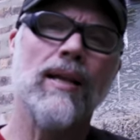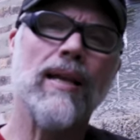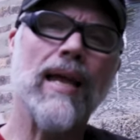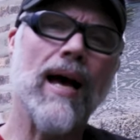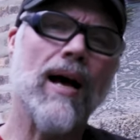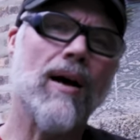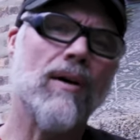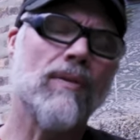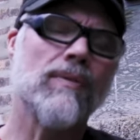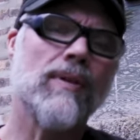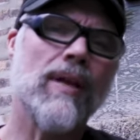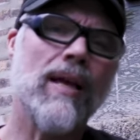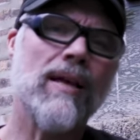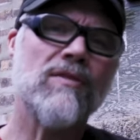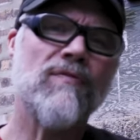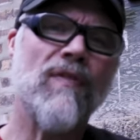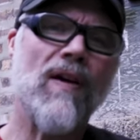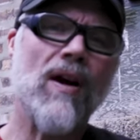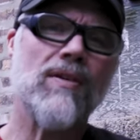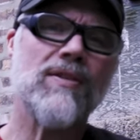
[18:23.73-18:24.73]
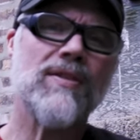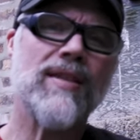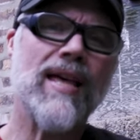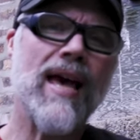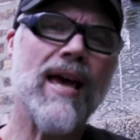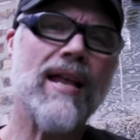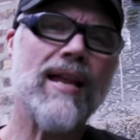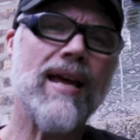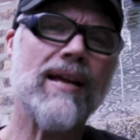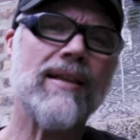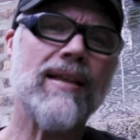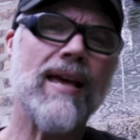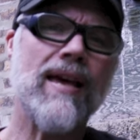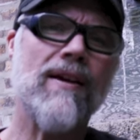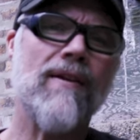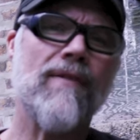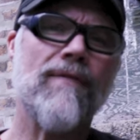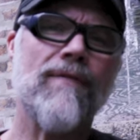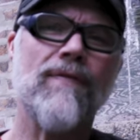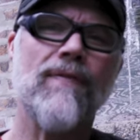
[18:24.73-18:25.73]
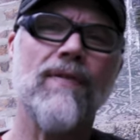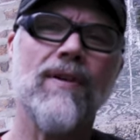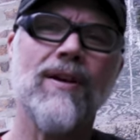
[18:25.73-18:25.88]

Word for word: Now, as far as the headache, if,